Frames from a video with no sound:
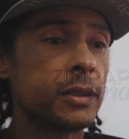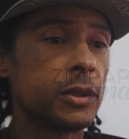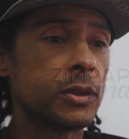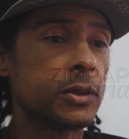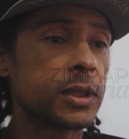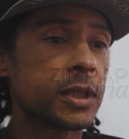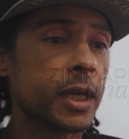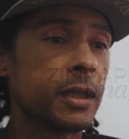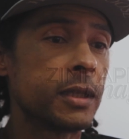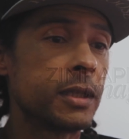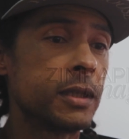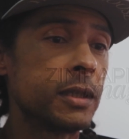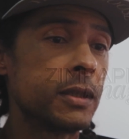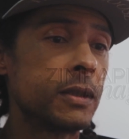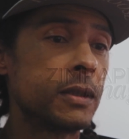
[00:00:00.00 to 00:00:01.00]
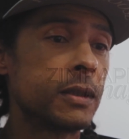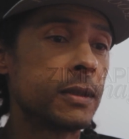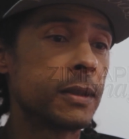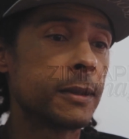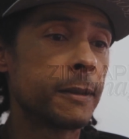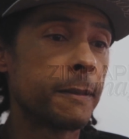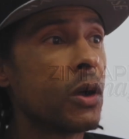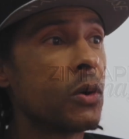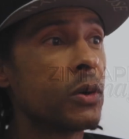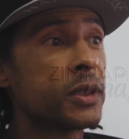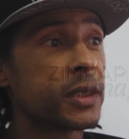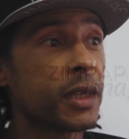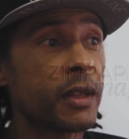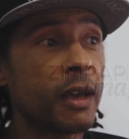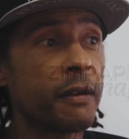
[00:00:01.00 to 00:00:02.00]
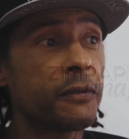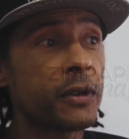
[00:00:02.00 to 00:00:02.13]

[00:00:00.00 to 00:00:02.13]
you know, sign the deal. So South